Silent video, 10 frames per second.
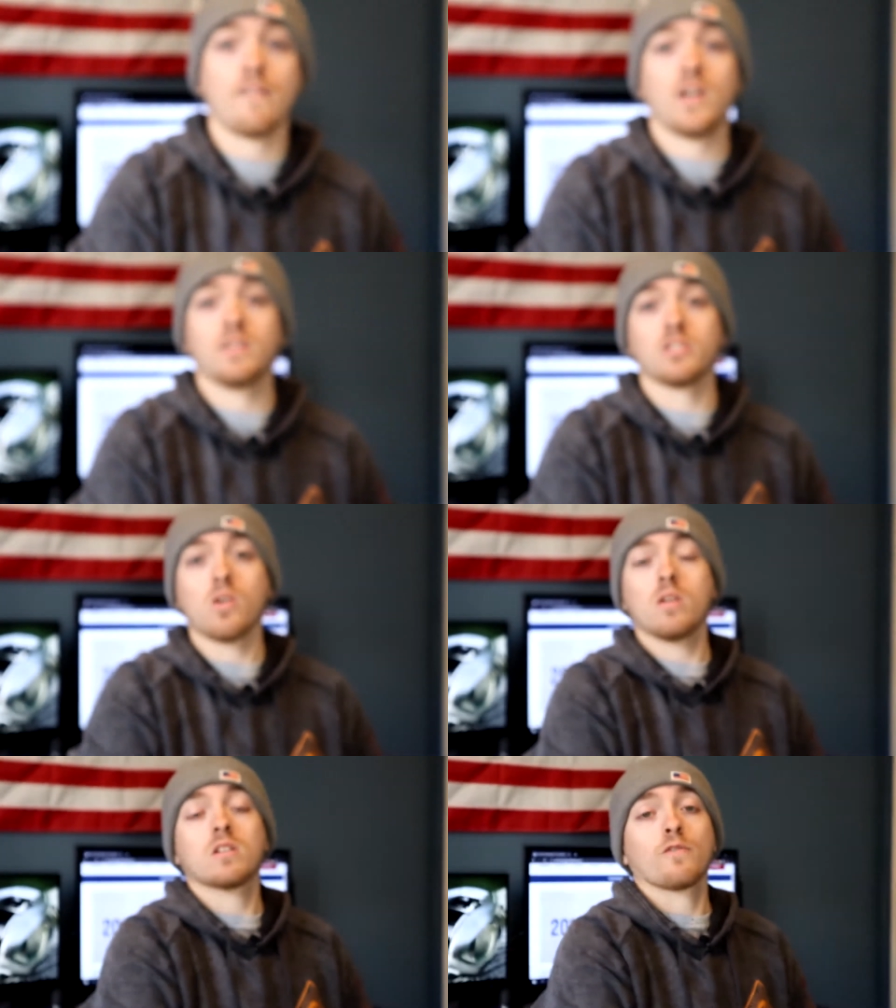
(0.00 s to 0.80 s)
I've had the
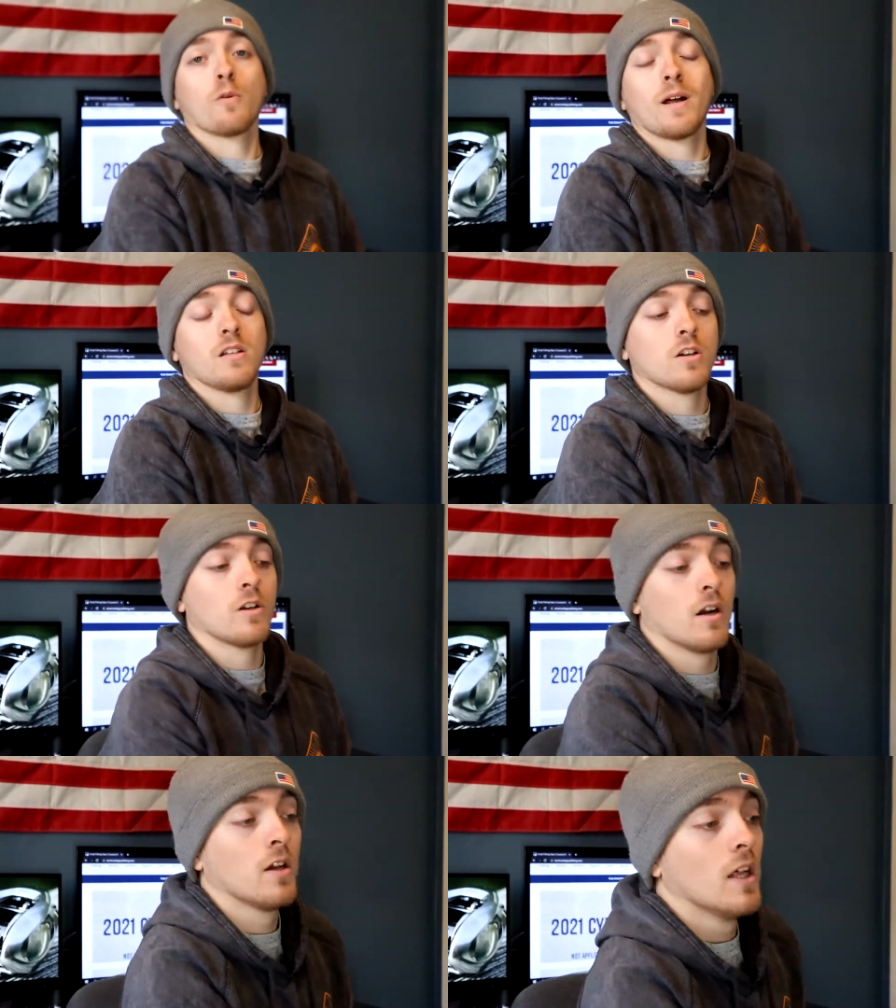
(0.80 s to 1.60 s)
Zodias for about a year
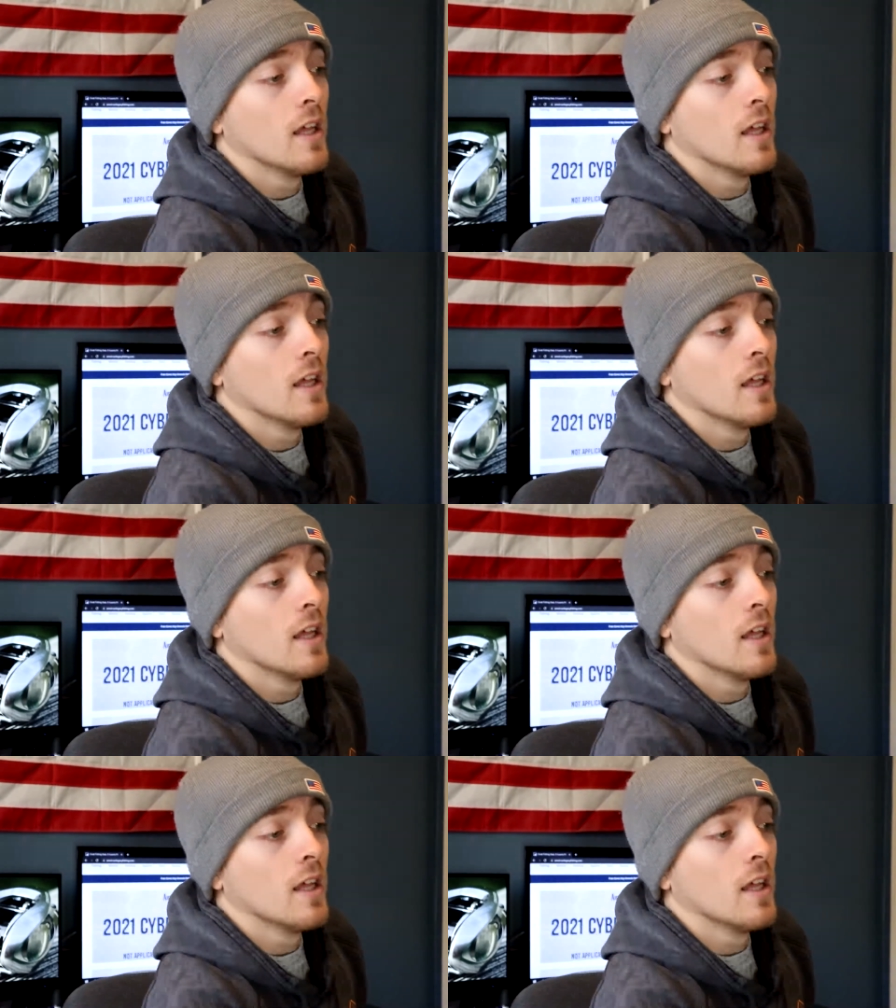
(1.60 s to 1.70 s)
now.